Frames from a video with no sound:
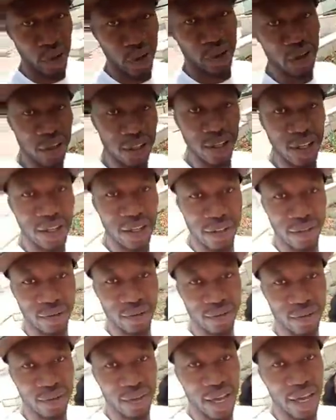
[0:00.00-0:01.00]
good look.
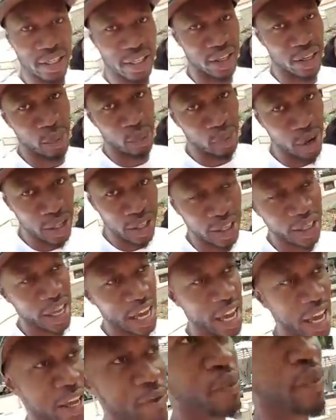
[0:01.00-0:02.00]
And then the brother came,